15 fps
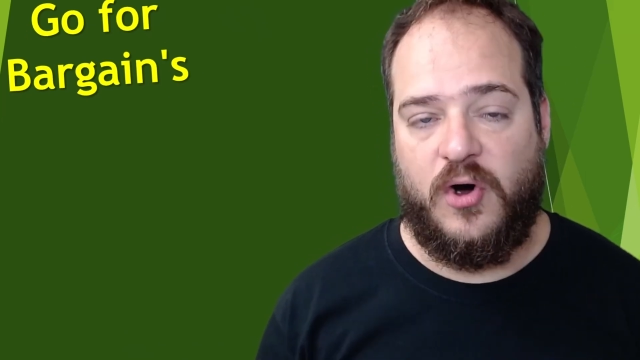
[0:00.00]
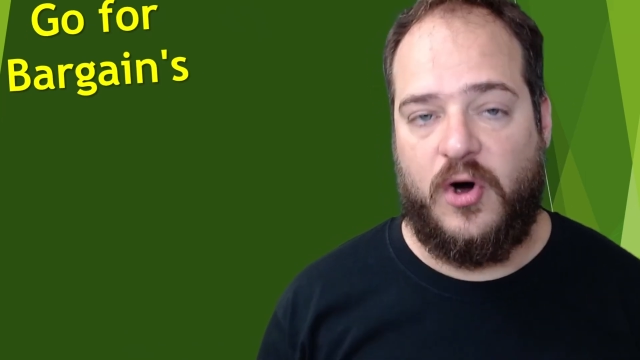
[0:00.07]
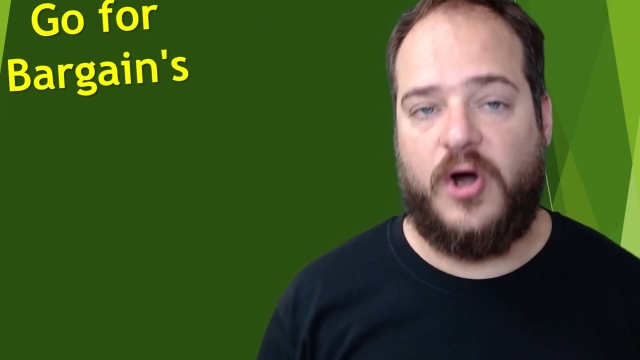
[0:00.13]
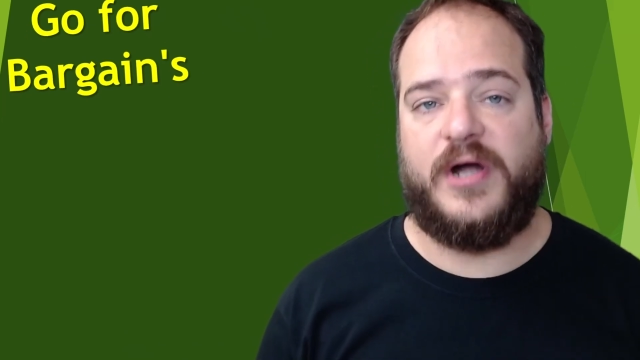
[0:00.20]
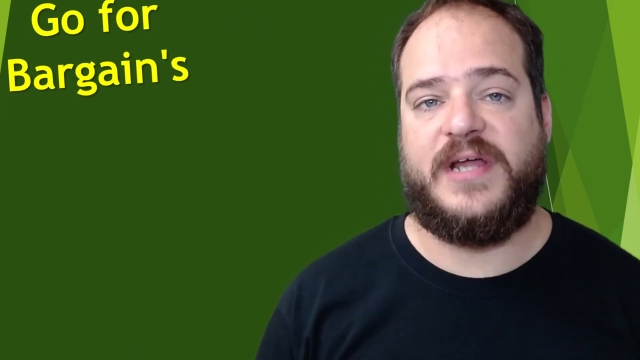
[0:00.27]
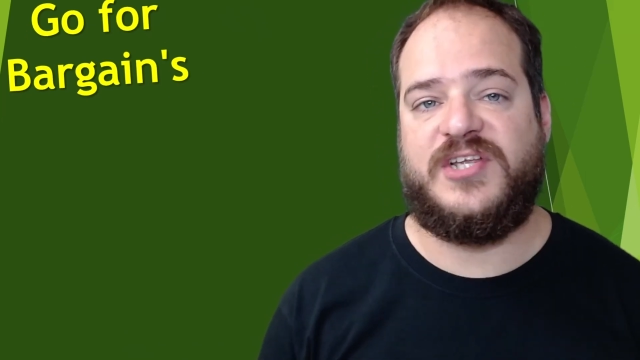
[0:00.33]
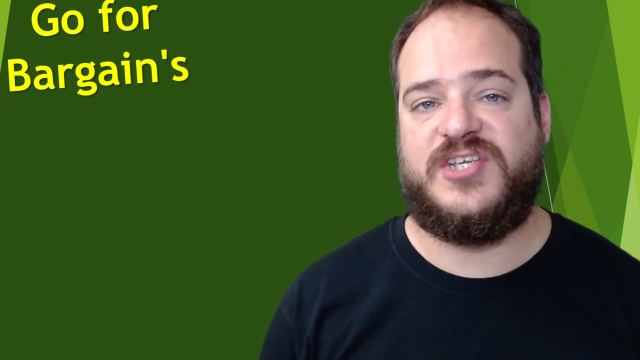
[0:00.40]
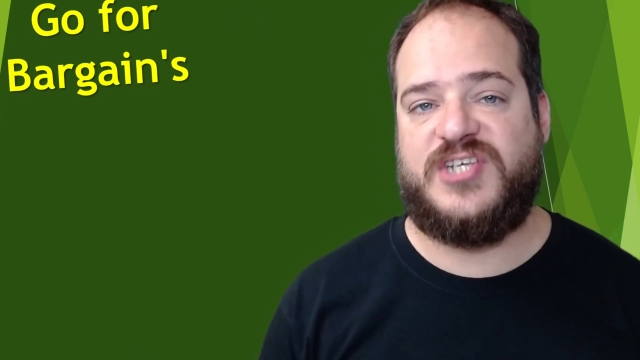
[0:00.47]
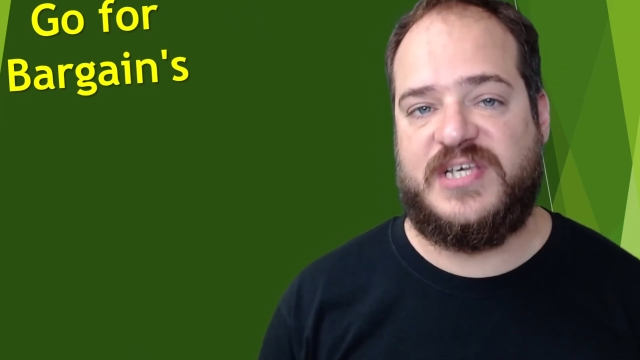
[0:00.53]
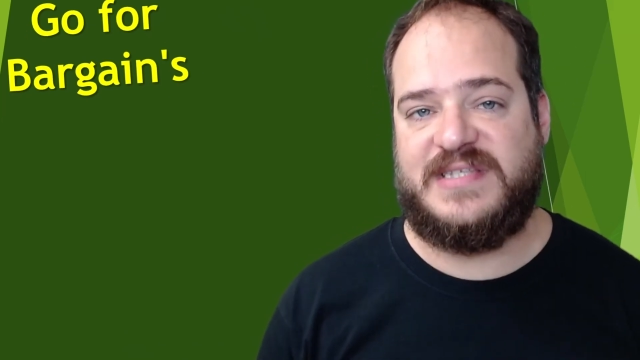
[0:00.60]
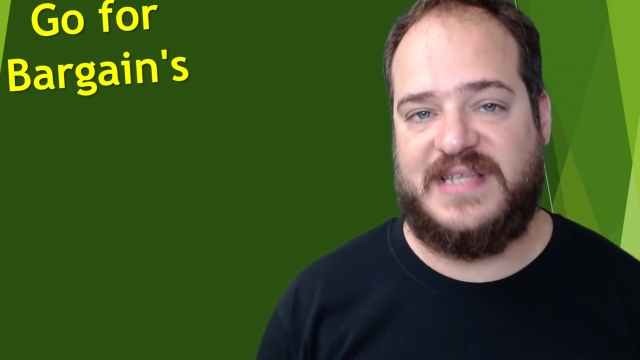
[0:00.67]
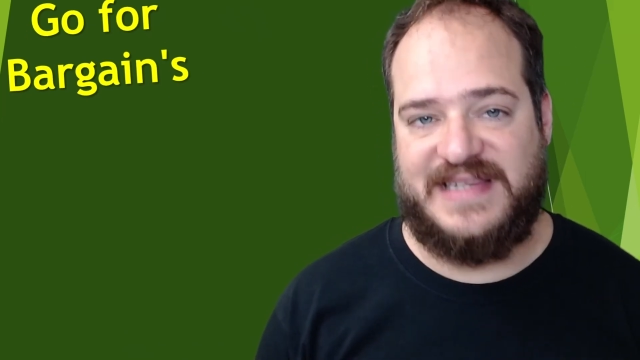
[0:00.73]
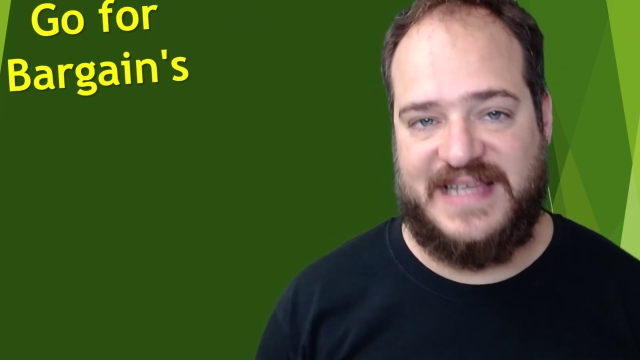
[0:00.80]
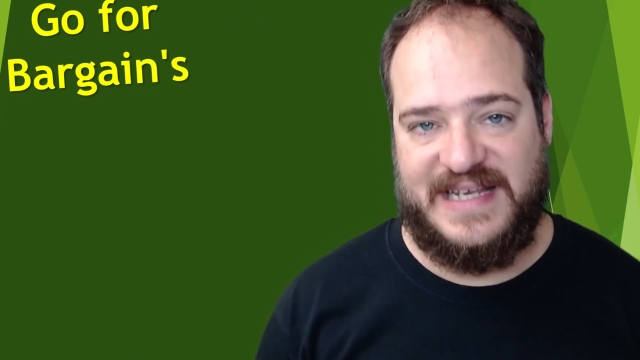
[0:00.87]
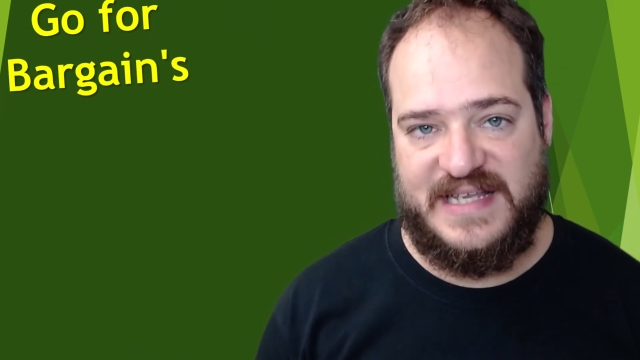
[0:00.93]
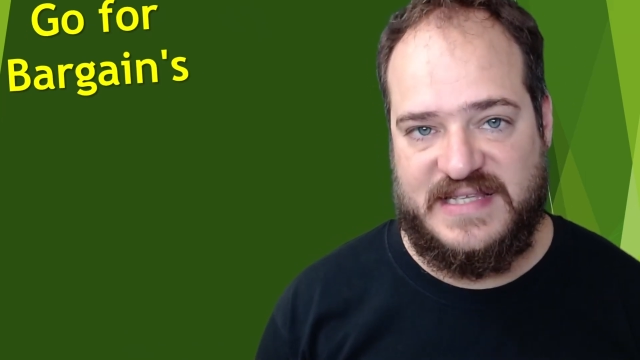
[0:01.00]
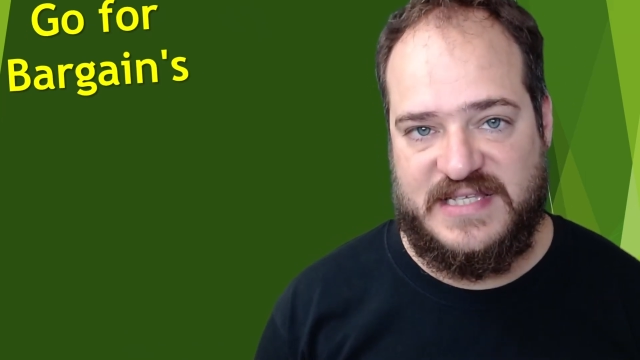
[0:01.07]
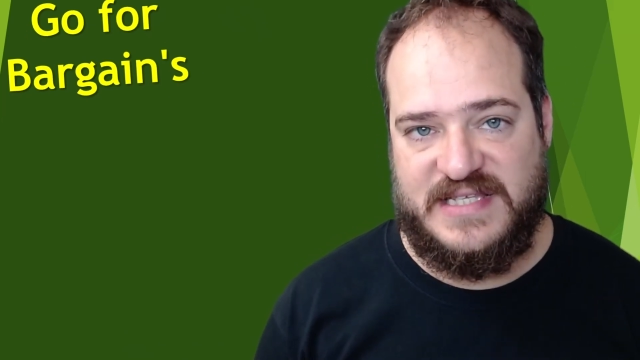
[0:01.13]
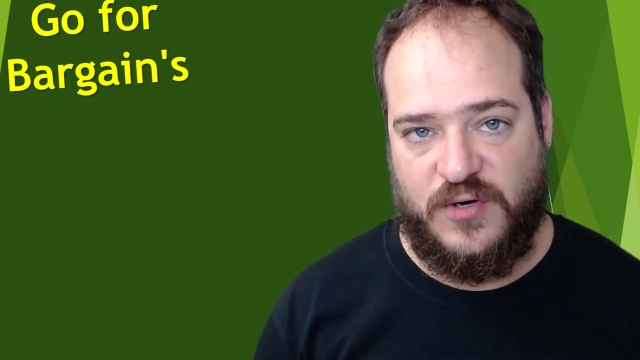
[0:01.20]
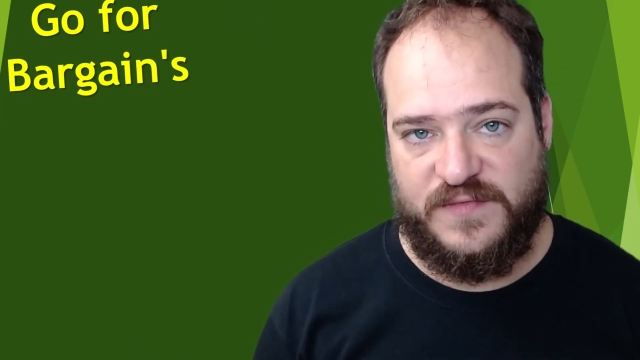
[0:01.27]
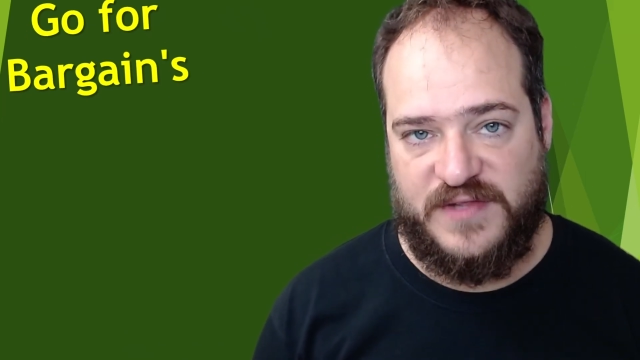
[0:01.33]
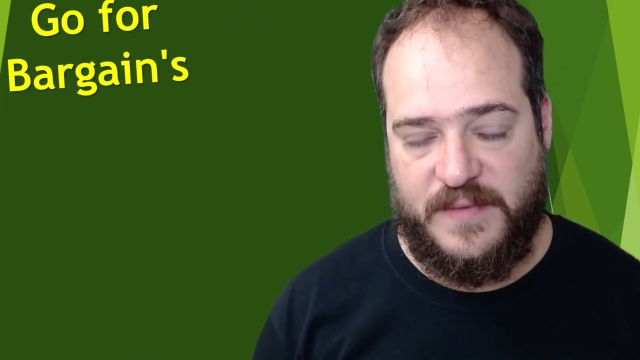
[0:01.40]
or it's just a
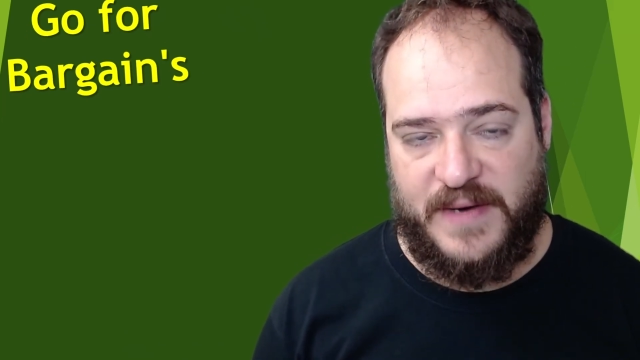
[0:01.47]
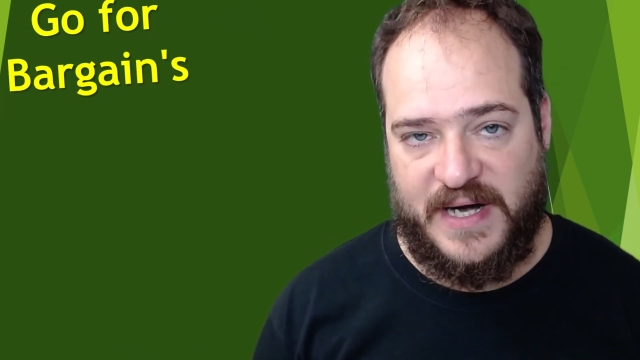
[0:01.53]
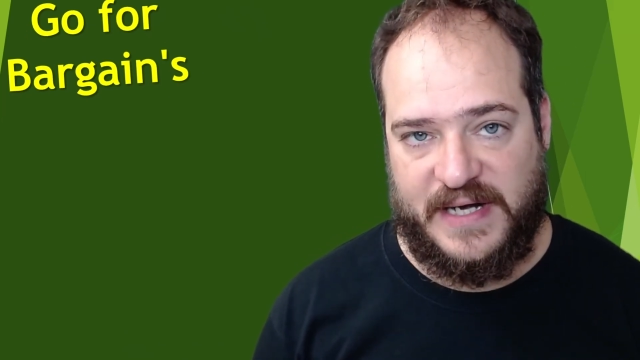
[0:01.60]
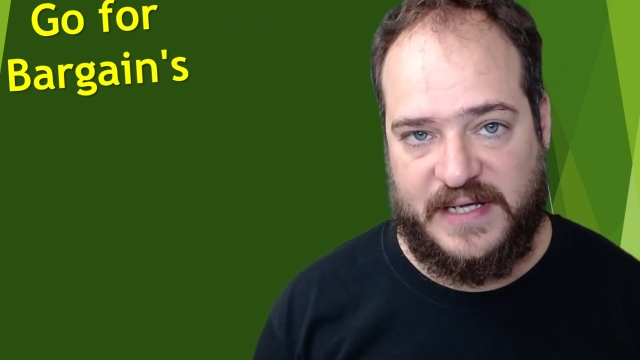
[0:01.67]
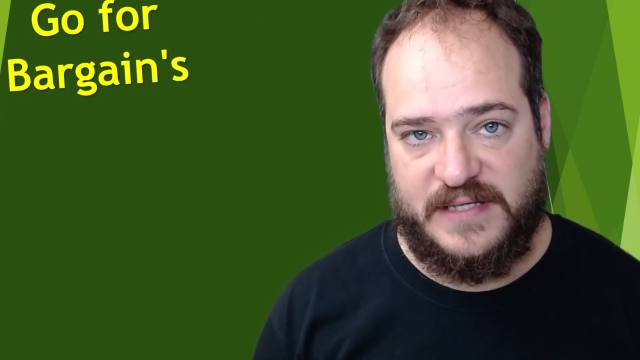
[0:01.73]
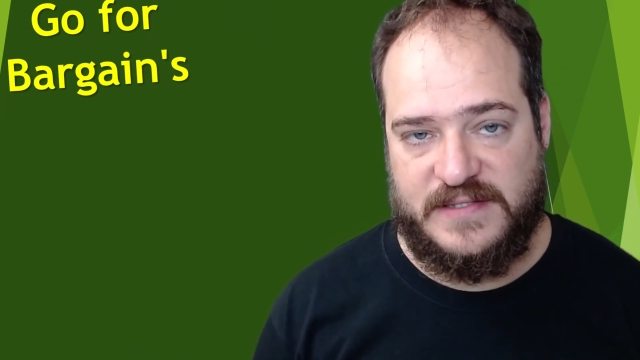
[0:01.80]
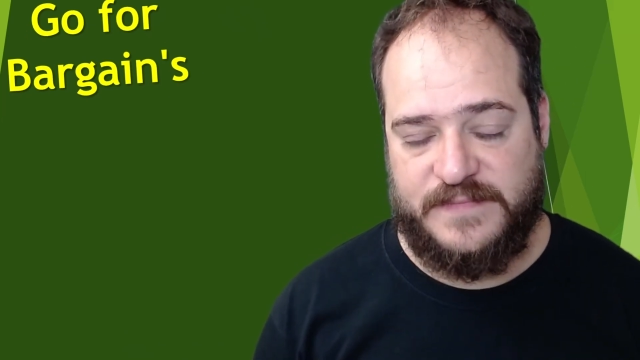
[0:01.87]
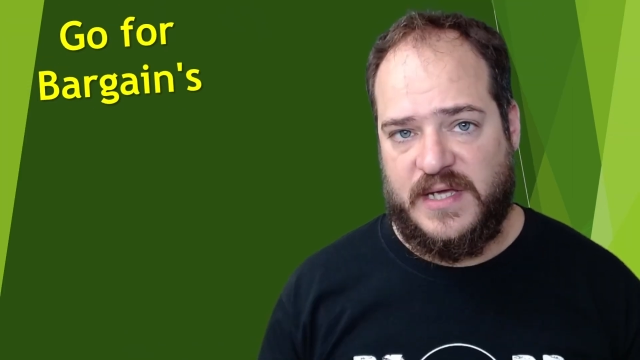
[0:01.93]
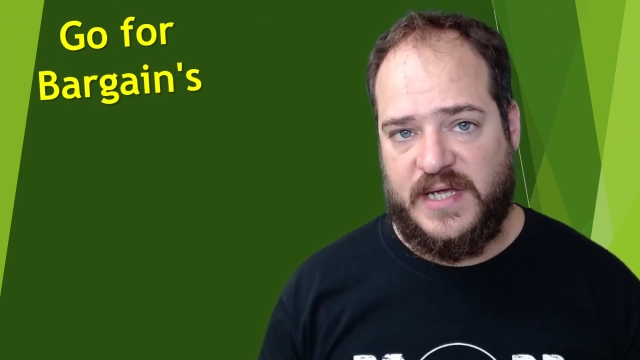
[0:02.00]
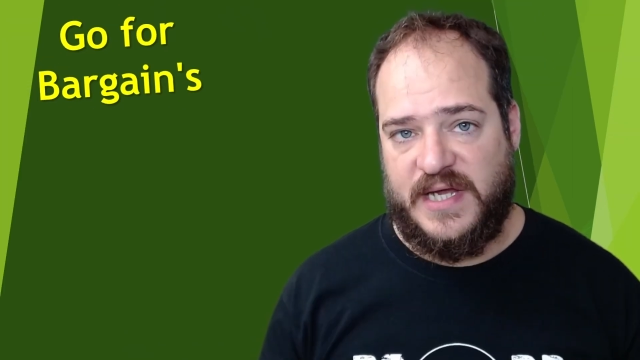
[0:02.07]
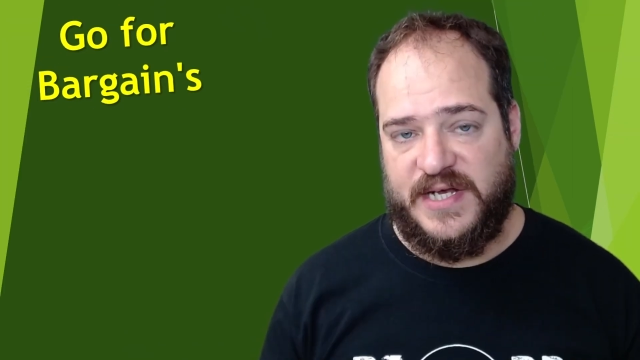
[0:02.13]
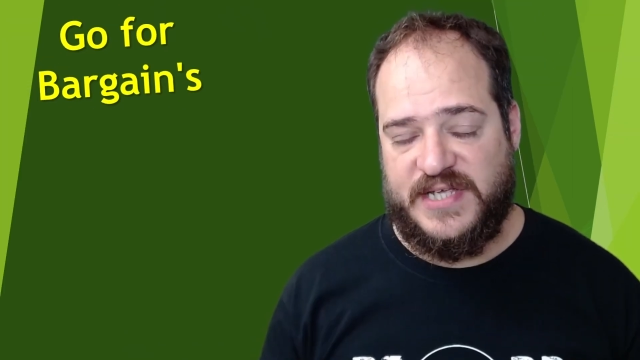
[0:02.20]
tendency of the market. In this